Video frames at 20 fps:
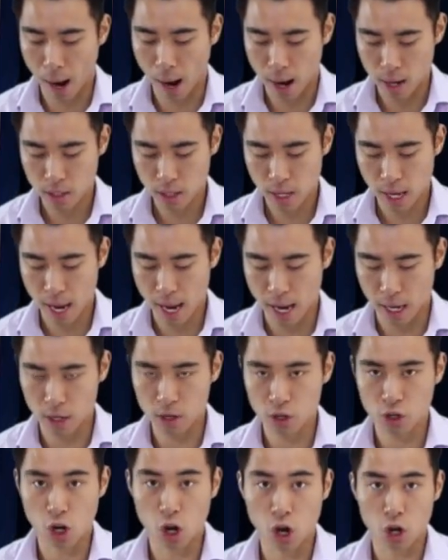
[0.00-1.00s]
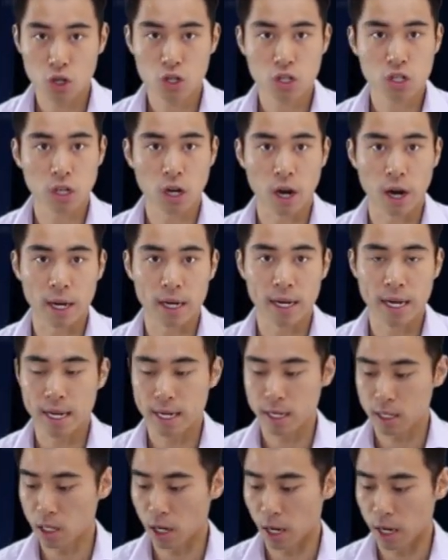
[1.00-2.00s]
but it looks
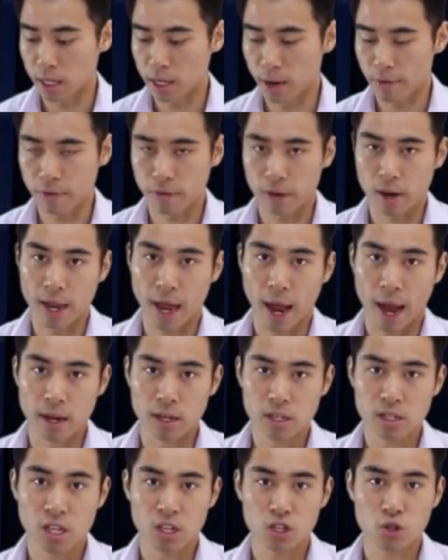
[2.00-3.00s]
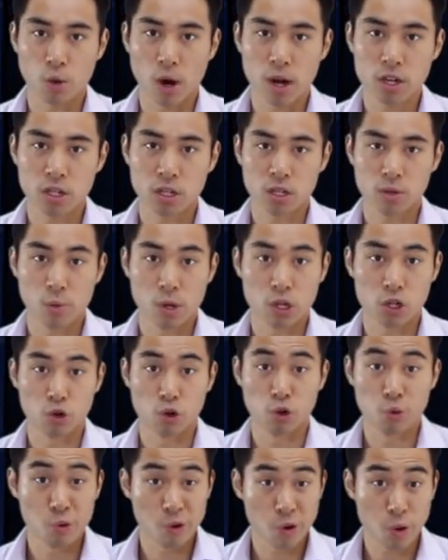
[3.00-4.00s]
slightly differently, and the situations in
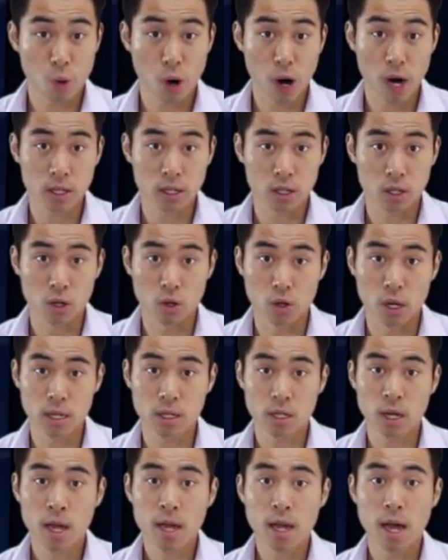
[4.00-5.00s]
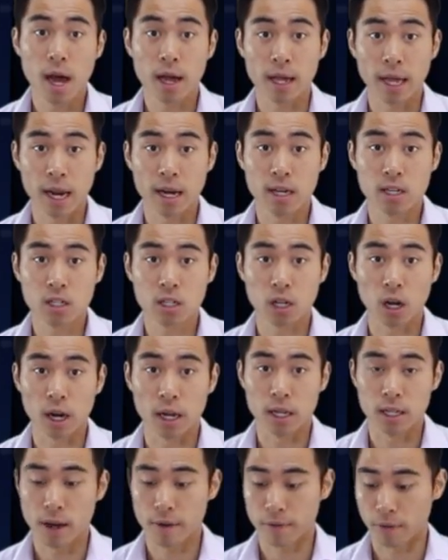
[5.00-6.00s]
which you're required to do this again is
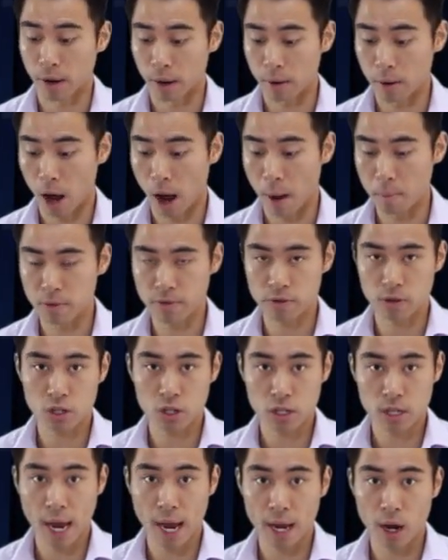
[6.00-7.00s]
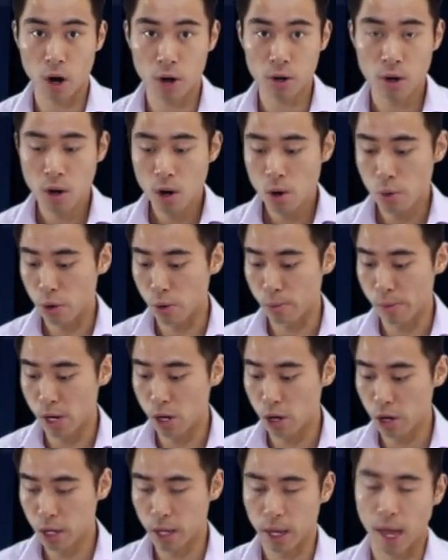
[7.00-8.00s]
slightly different. If you just hang on, we'll
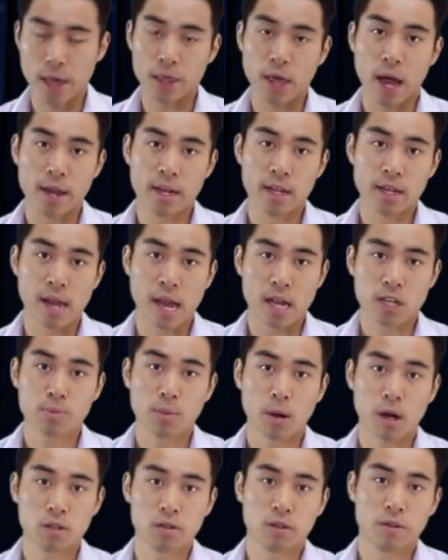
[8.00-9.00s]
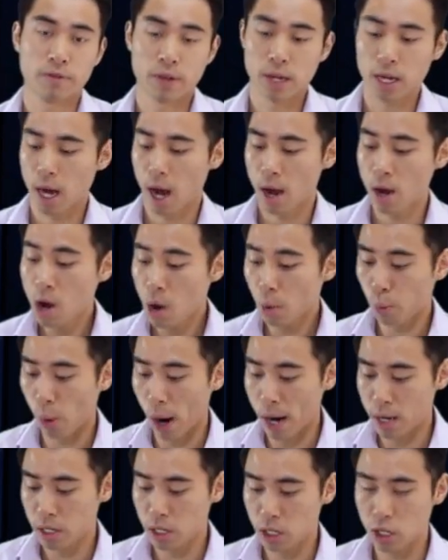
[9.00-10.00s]
be looking at that in the next part of the video,
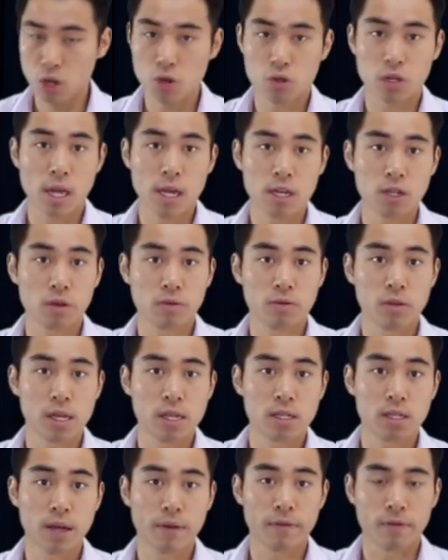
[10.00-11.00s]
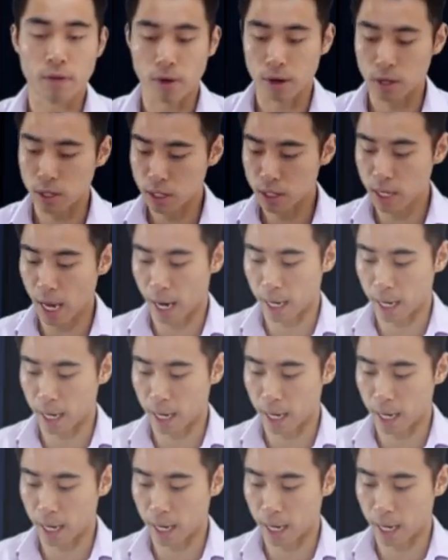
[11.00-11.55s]
when to use each of these different